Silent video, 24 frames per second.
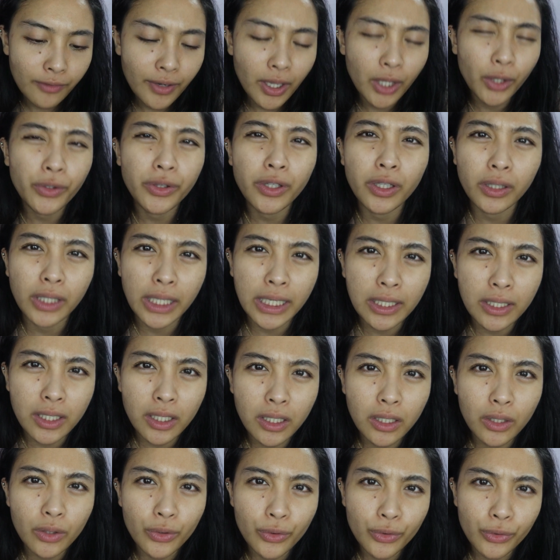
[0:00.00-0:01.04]
I followed the
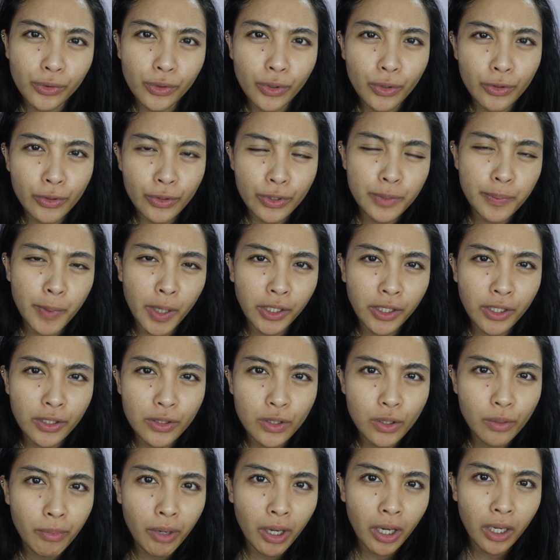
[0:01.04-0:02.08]
lady who
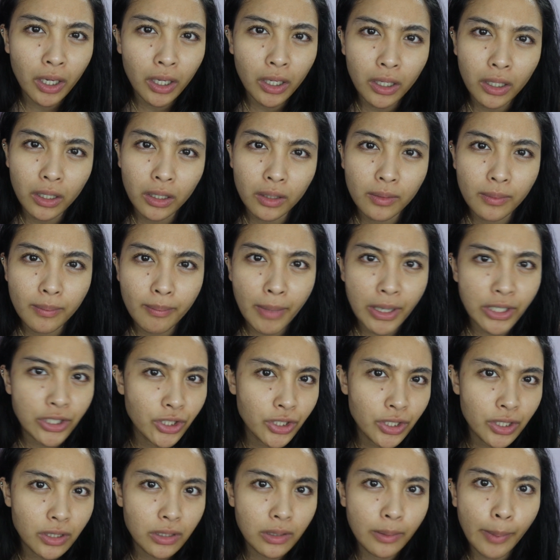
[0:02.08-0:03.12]
responded to my
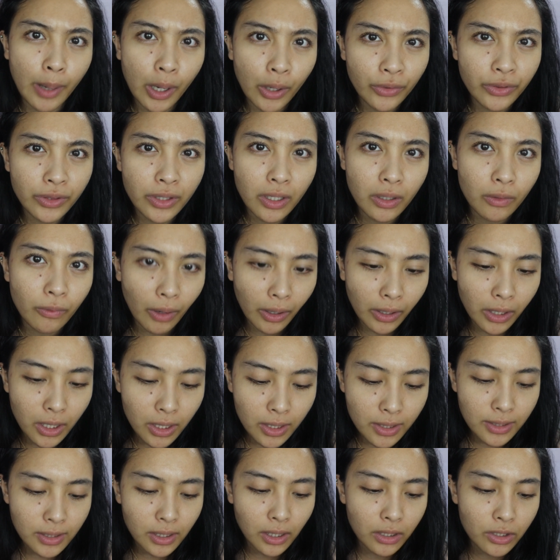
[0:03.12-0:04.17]
messages about the
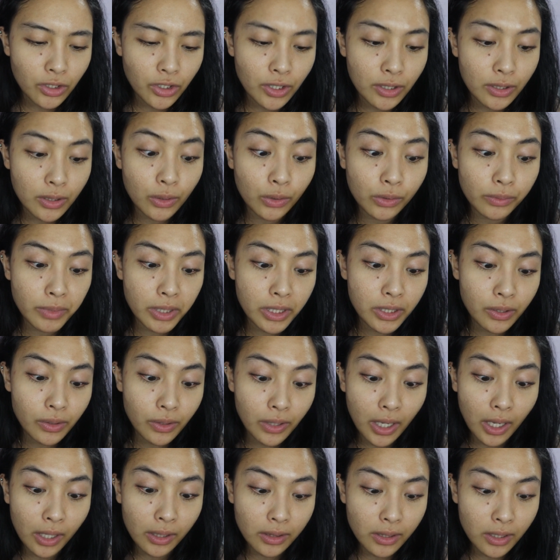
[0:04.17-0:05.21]
redness, and she told me to
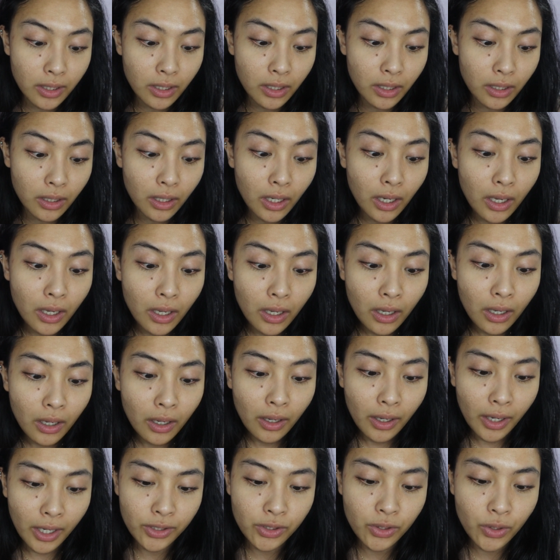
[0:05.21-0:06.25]
get the
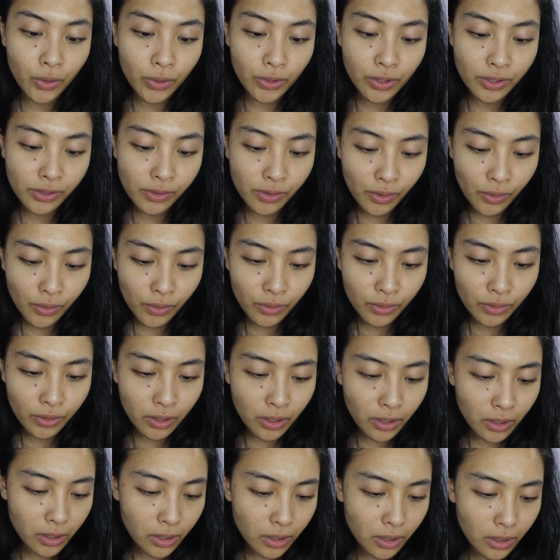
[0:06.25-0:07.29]

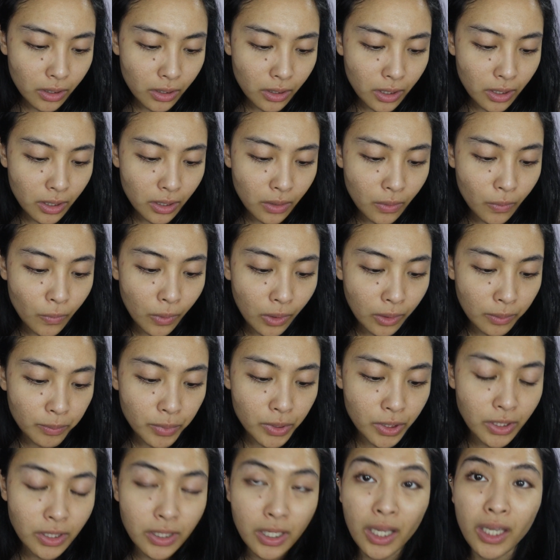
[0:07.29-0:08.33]
hydrocortisone, the
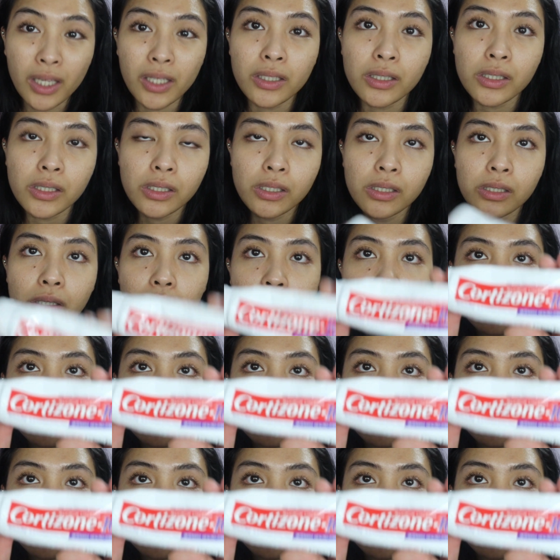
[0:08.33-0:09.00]
1%.